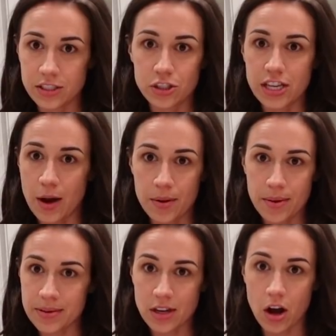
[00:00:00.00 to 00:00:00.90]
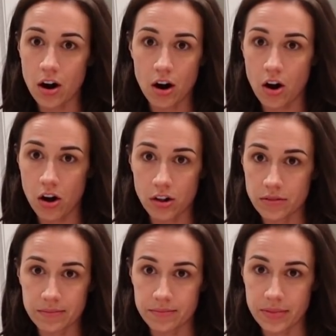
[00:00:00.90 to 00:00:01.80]
This is just how my babies are
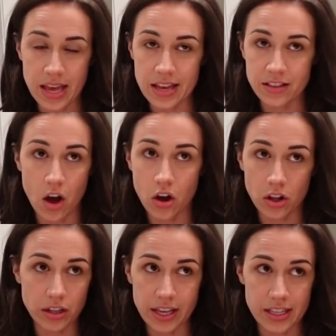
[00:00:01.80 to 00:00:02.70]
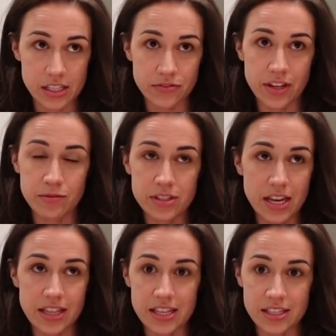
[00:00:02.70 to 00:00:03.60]
all. They all are like this. Flynn was
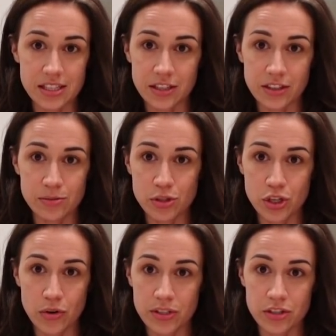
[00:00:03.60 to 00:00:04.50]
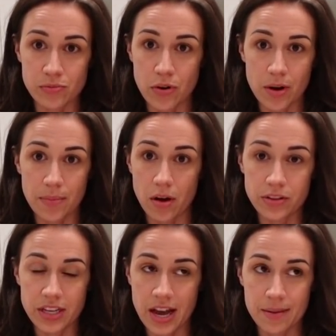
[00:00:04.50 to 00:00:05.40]
like this until he was two. He just woke up all the
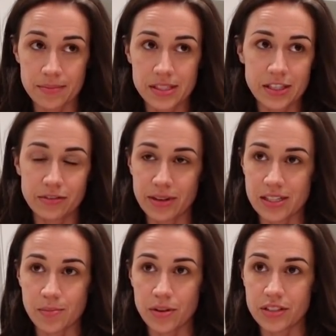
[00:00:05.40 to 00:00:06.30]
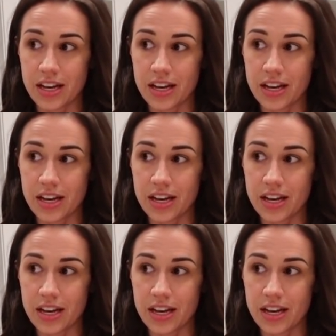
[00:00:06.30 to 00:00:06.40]
time. He still wakes up all the